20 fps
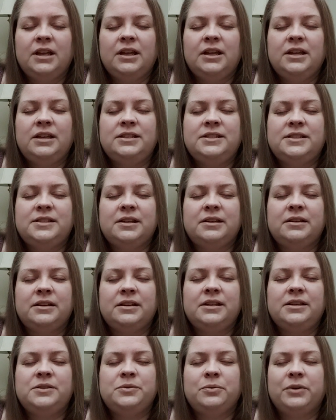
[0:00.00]

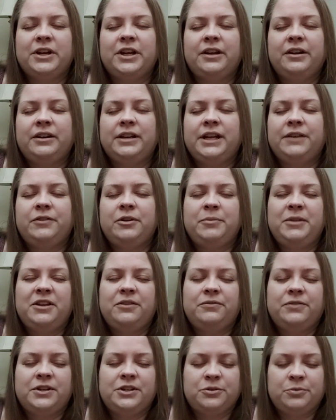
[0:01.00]
He's working on giving me a
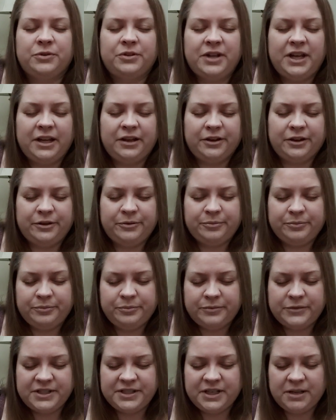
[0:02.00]
visual. Hang on.
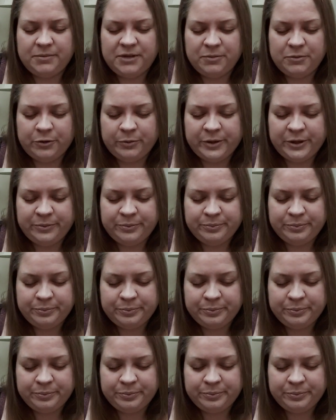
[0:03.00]
Just give me a moment.